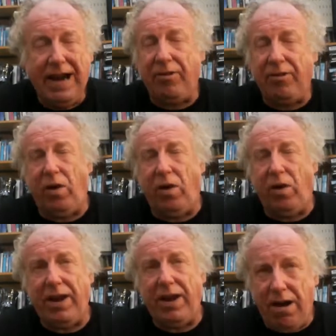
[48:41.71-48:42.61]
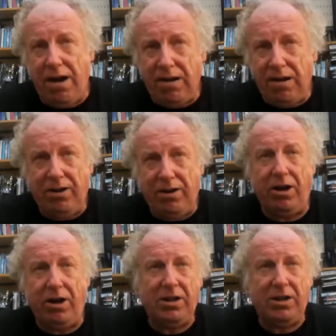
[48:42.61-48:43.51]
I don't know what they are. I don't know
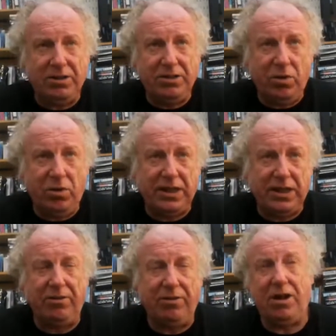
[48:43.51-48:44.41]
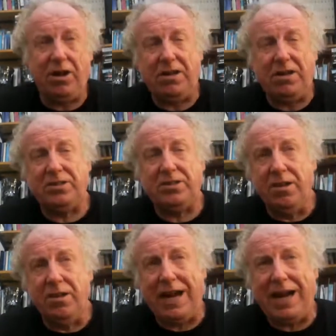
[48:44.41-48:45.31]
how much it was. I don't know how much
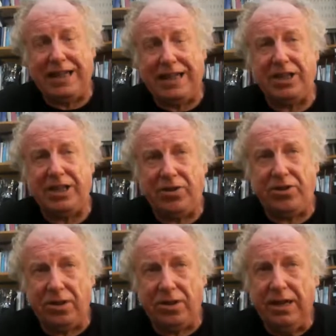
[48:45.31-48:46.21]
Max actually took.